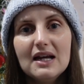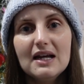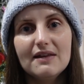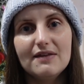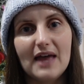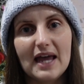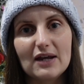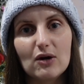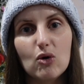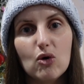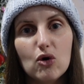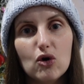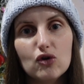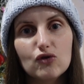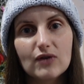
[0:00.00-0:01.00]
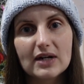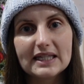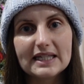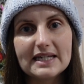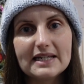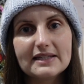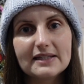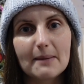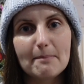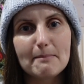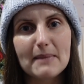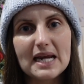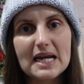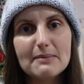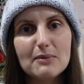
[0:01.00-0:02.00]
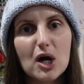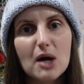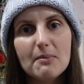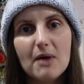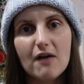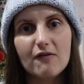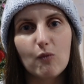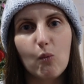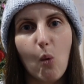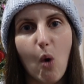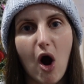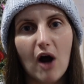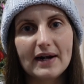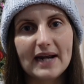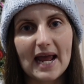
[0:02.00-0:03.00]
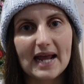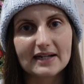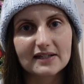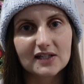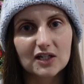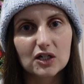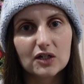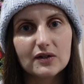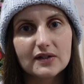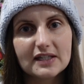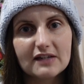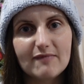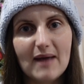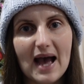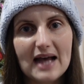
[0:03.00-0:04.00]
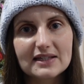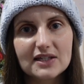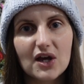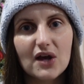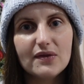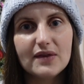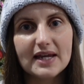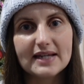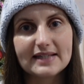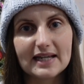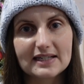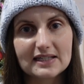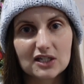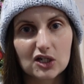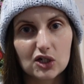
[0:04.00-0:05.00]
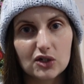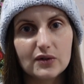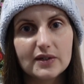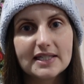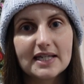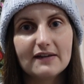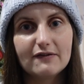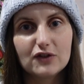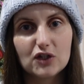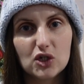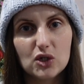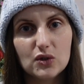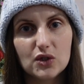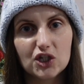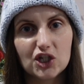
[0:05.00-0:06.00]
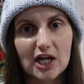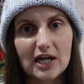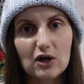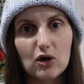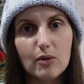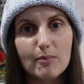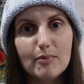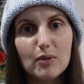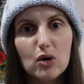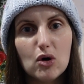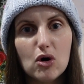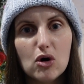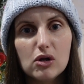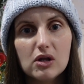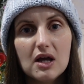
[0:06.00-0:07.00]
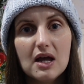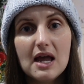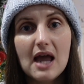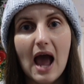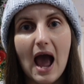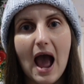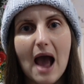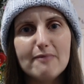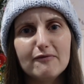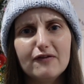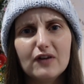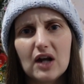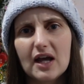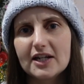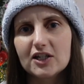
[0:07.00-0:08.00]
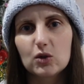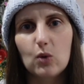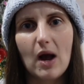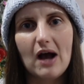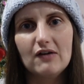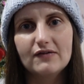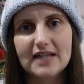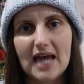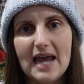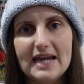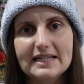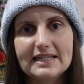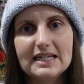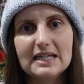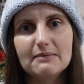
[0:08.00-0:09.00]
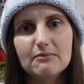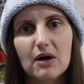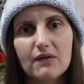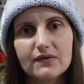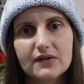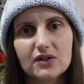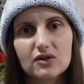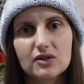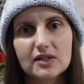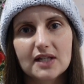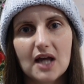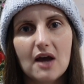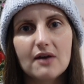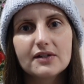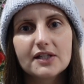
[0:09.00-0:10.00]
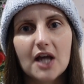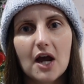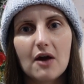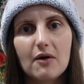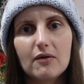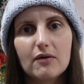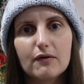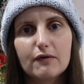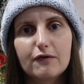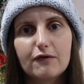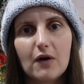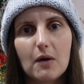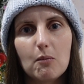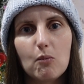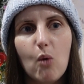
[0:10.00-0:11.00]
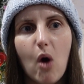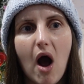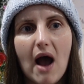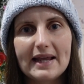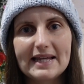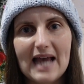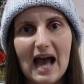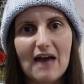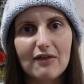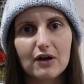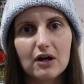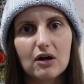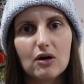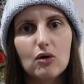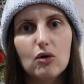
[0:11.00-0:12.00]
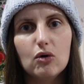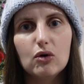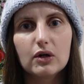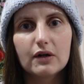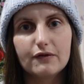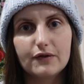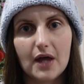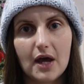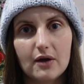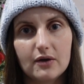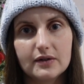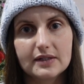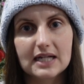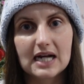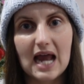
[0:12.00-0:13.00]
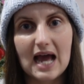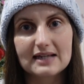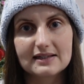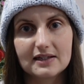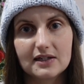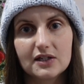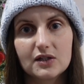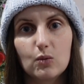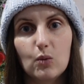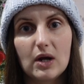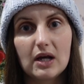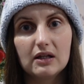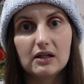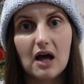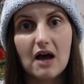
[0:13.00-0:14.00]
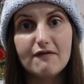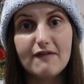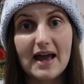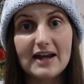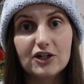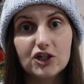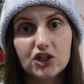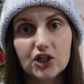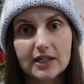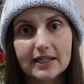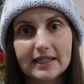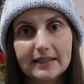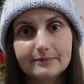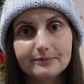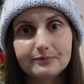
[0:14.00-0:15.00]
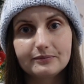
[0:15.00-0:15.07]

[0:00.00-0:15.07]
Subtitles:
They all released a minimum of one exclusive pattern that is exclusive to the Jingle Ball for like 12 to 18 months or so. So from what I gather, all of those classes will eventually